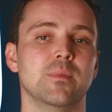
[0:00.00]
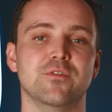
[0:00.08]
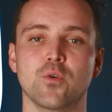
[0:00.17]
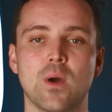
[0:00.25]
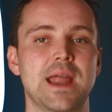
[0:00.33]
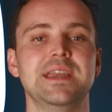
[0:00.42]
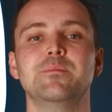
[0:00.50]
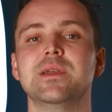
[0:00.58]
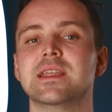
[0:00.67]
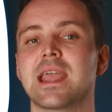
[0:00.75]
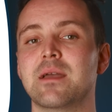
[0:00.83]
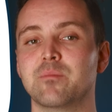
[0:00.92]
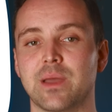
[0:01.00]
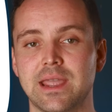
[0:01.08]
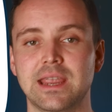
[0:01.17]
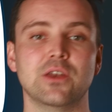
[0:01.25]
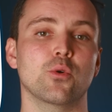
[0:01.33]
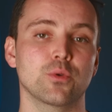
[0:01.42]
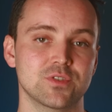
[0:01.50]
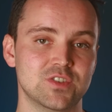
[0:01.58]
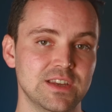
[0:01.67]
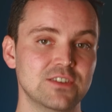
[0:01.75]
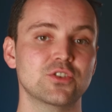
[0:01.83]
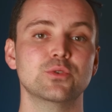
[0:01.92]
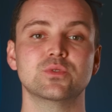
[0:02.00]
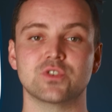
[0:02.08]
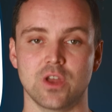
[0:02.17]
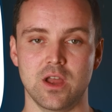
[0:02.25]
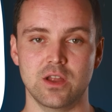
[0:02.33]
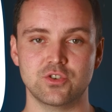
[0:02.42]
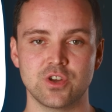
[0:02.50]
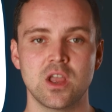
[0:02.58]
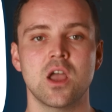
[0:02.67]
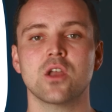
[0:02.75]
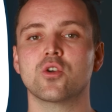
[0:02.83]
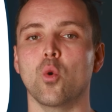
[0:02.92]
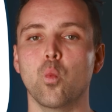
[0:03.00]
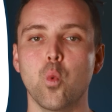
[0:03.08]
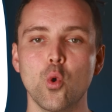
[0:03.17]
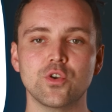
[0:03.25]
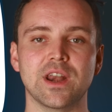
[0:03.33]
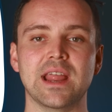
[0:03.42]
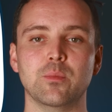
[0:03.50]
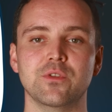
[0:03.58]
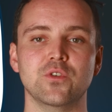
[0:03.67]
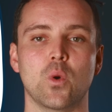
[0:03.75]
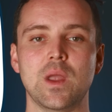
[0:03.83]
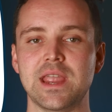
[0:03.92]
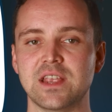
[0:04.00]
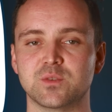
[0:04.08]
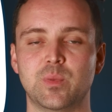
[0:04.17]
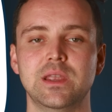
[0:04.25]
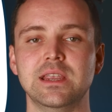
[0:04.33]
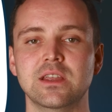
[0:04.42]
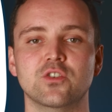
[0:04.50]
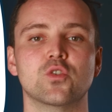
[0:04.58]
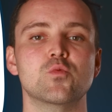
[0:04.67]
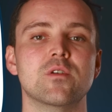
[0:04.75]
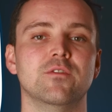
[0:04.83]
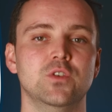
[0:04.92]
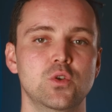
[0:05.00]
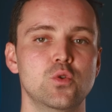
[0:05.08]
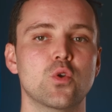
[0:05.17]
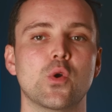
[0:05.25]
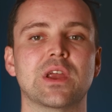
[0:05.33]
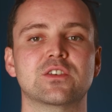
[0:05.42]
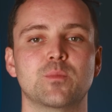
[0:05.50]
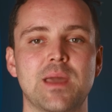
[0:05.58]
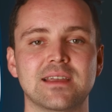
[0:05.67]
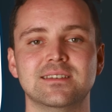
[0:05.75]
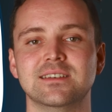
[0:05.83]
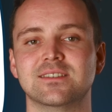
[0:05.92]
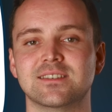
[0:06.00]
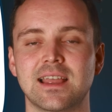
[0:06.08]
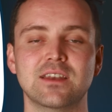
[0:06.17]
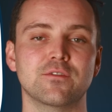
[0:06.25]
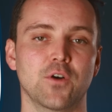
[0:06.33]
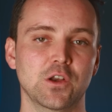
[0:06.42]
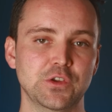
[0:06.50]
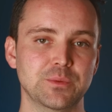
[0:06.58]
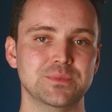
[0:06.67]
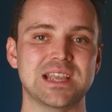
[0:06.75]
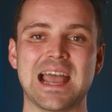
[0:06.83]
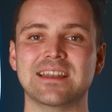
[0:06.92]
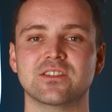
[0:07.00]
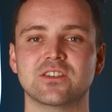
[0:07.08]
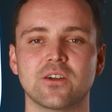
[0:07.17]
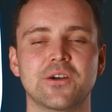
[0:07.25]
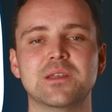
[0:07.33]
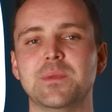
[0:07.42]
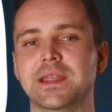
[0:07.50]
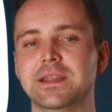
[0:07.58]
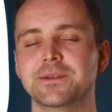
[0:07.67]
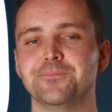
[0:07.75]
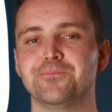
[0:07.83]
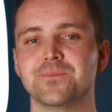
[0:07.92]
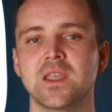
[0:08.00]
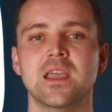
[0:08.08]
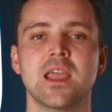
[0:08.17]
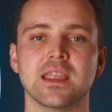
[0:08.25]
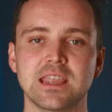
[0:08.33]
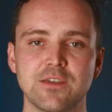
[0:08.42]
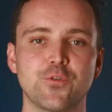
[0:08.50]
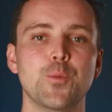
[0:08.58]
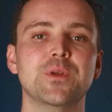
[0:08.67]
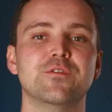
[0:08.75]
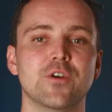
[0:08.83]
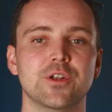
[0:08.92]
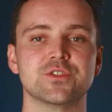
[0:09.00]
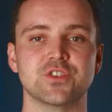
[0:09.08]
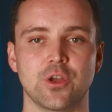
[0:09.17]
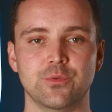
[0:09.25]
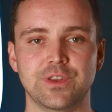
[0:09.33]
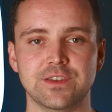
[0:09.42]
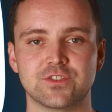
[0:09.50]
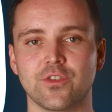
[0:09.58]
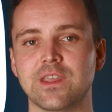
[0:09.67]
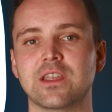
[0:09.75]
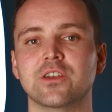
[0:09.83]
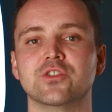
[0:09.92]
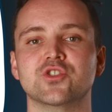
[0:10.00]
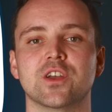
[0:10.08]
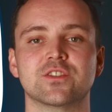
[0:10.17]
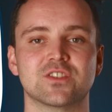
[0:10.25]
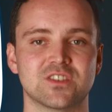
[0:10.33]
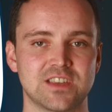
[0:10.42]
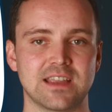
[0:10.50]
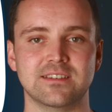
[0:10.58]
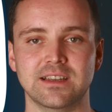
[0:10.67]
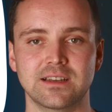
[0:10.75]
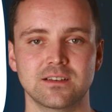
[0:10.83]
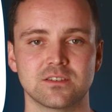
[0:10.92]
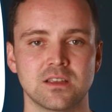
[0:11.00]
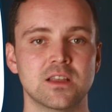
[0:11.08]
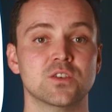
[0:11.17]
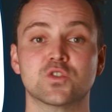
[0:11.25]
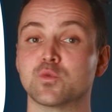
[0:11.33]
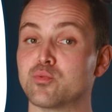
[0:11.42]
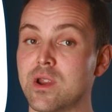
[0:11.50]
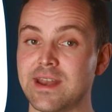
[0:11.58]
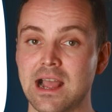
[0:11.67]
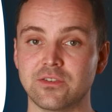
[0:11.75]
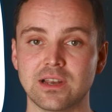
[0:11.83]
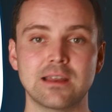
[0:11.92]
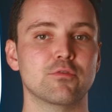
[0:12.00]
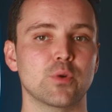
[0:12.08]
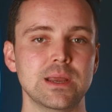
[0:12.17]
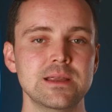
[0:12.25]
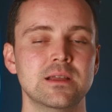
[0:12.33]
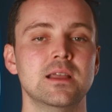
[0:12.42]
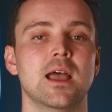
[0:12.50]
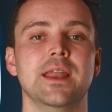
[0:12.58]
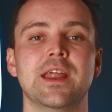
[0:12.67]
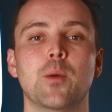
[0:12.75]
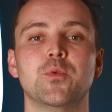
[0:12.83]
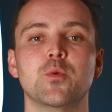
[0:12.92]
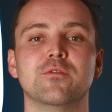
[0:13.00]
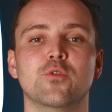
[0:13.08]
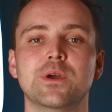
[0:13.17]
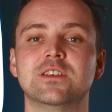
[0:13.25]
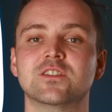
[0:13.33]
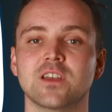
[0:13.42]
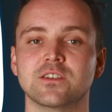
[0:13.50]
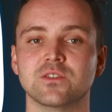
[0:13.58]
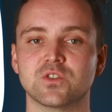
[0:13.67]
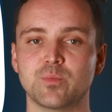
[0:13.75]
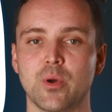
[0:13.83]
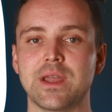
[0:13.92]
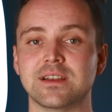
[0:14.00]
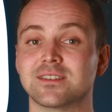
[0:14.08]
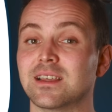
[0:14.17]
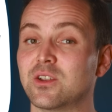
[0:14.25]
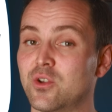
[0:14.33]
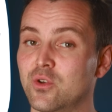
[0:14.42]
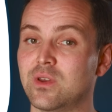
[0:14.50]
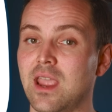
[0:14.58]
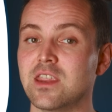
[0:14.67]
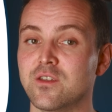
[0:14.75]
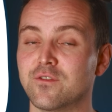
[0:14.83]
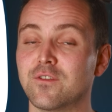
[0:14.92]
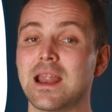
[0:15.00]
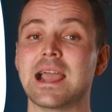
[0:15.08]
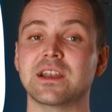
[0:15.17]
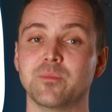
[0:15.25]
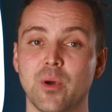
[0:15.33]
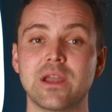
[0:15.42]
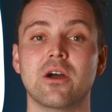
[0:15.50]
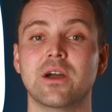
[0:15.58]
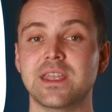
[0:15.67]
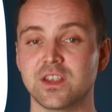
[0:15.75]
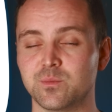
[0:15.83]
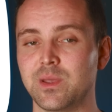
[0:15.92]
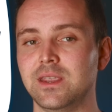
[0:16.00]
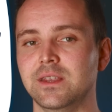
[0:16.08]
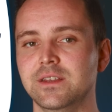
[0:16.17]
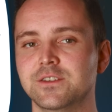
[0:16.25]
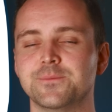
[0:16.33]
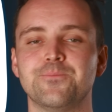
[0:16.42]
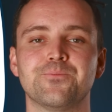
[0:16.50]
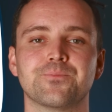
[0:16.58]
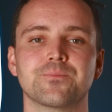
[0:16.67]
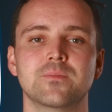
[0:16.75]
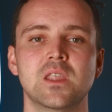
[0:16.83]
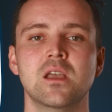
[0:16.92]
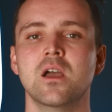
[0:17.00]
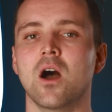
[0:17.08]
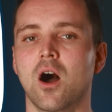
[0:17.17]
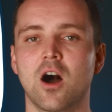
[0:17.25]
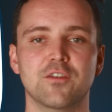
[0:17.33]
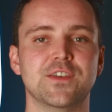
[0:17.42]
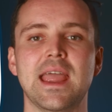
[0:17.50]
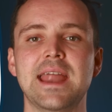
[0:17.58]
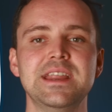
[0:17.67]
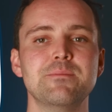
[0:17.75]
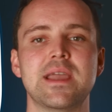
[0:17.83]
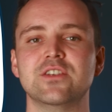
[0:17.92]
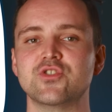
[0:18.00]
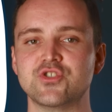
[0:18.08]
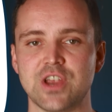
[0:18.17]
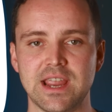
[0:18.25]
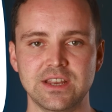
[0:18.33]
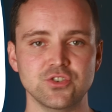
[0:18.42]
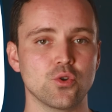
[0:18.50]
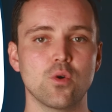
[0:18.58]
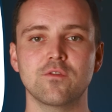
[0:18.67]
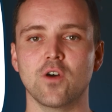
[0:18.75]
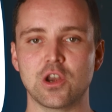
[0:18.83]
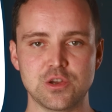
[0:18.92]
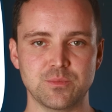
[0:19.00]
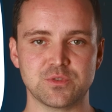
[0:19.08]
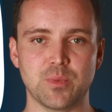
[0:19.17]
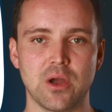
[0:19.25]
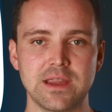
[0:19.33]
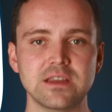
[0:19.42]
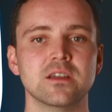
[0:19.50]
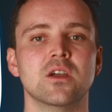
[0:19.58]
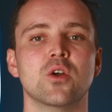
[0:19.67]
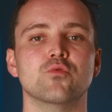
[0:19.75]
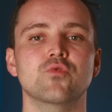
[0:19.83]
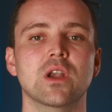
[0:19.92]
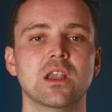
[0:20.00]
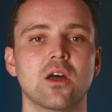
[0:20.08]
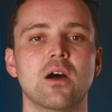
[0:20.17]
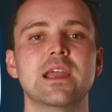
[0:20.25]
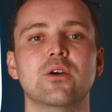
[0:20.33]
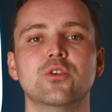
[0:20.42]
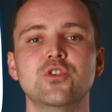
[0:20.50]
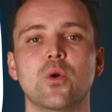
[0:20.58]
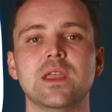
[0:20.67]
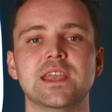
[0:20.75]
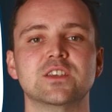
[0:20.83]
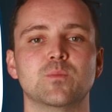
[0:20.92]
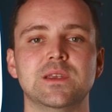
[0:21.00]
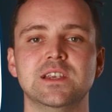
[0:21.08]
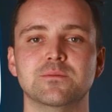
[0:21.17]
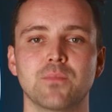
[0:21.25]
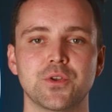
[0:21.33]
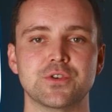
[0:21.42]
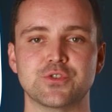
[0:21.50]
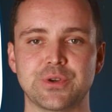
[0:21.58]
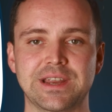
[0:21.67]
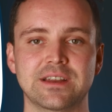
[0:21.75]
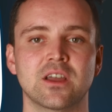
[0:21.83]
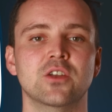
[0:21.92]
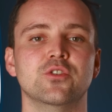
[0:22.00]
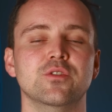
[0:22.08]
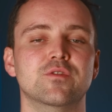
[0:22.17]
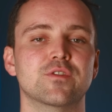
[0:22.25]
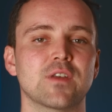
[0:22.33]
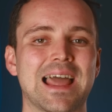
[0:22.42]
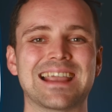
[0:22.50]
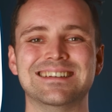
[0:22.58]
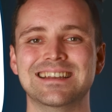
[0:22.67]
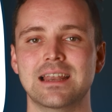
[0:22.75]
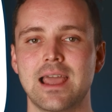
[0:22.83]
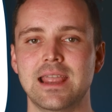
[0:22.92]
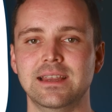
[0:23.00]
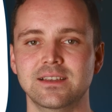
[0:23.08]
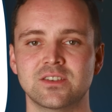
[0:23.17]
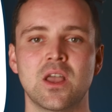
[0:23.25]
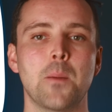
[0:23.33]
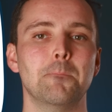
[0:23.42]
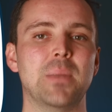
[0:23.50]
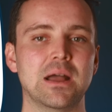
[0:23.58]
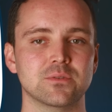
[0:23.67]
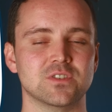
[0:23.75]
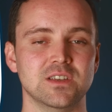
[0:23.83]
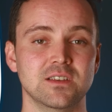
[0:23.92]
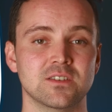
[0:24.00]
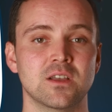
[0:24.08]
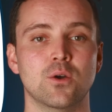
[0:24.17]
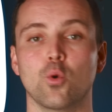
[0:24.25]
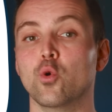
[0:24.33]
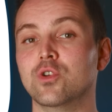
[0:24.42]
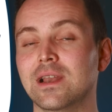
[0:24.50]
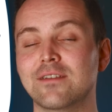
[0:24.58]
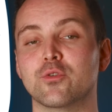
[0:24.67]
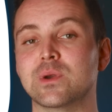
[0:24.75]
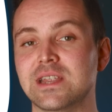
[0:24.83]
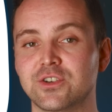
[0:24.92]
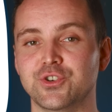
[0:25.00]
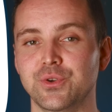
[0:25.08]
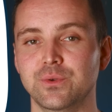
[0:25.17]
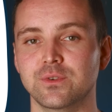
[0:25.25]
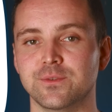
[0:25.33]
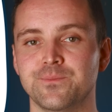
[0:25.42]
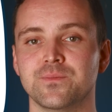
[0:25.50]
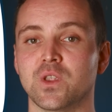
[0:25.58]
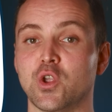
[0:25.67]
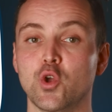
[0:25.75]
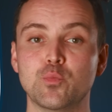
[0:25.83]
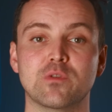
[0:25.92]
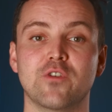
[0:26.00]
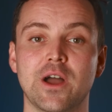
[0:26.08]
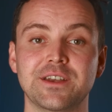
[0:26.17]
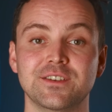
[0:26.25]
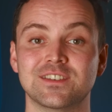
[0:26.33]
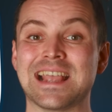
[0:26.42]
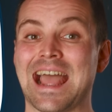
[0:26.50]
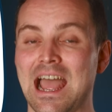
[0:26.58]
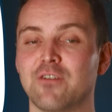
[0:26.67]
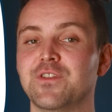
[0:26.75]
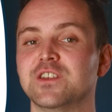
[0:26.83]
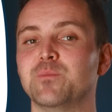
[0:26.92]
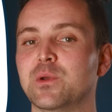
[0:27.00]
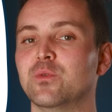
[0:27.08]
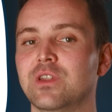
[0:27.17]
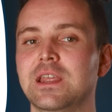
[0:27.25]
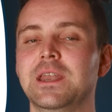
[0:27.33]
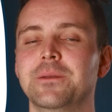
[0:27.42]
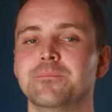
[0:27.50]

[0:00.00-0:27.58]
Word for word: Before any big campaign or seasonal search, coordinate with your ESP to review your expected send volumes and timing. Give them advance notice so they can adjust settings, spread out delivery, and help you avoid sudden spikes that could get you flagged by ISPs. After any major change or volume spike, rely on your ESP's monitoring to flag delays bounces, or delivery issues. Good providers have this built in.